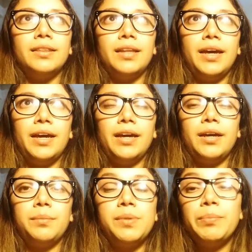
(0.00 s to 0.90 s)

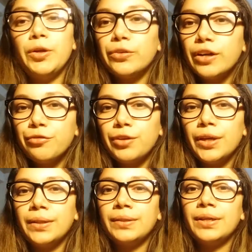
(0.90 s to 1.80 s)
The
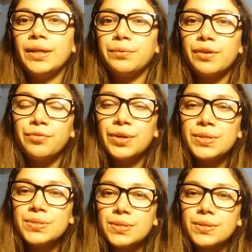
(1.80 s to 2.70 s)
bibliography and the
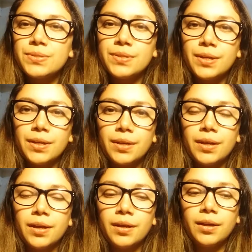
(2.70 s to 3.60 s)
references,
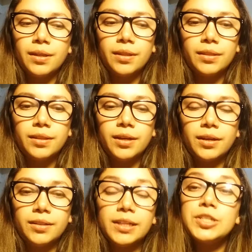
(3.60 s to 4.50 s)
the
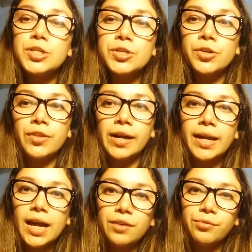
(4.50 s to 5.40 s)
literature that I
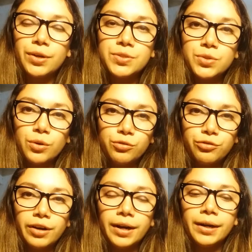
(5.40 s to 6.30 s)
have read so
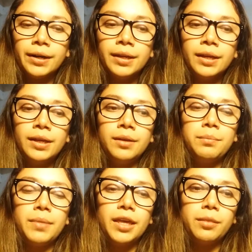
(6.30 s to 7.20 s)
far
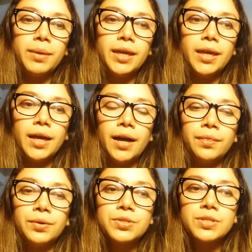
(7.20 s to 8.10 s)
made me
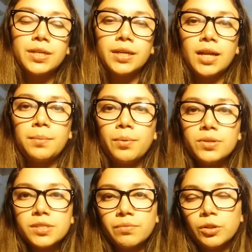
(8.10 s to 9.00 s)
understand a
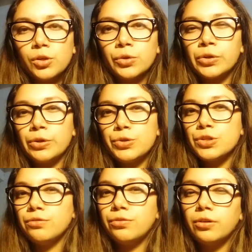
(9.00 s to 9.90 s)
possible
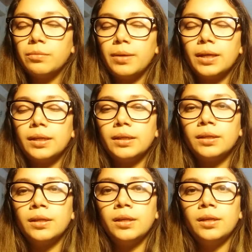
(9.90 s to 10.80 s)
conclusion for
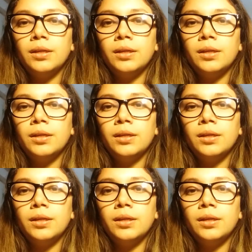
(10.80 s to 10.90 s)
my